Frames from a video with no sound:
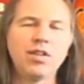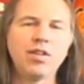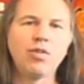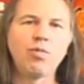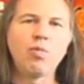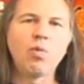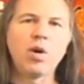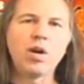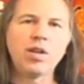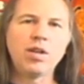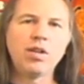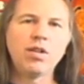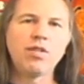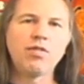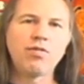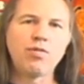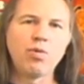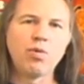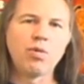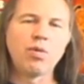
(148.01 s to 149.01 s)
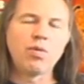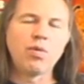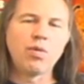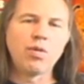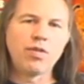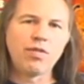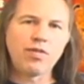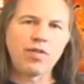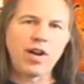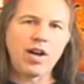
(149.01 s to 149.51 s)
the 1, the 4, or
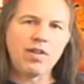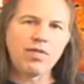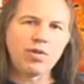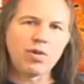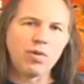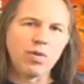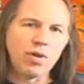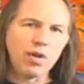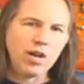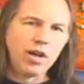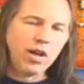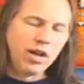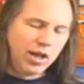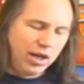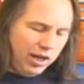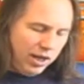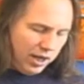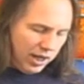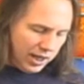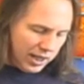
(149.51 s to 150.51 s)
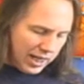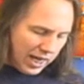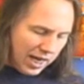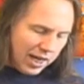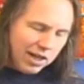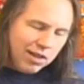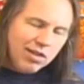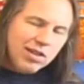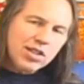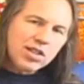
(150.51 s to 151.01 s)
the 5 chord.
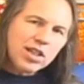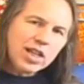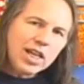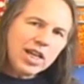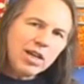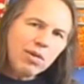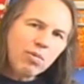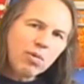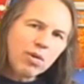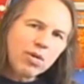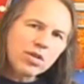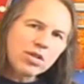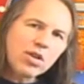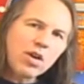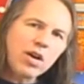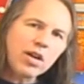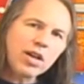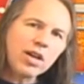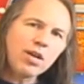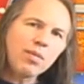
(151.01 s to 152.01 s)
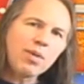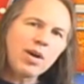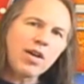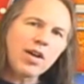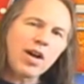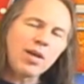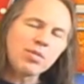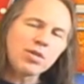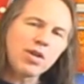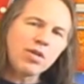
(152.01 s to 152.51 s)
Again, in this key we're talking
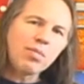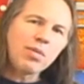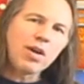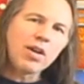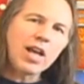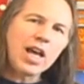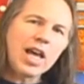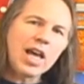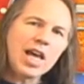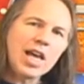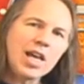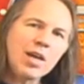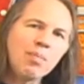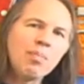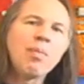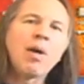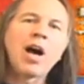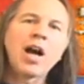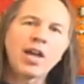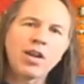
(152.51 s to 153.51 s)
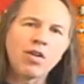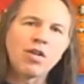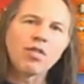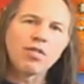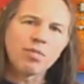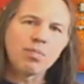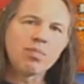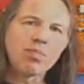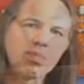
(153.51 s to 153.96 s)
about, I'm talking about A minor